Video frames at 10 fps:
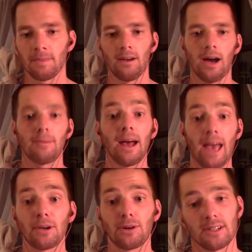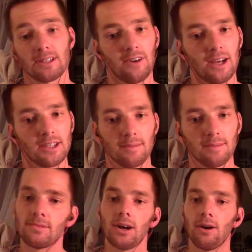on my epic quest of awesome.
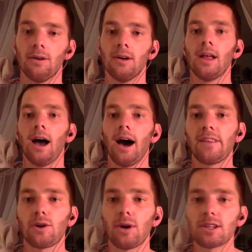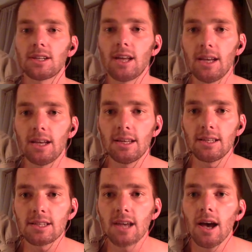So the question is,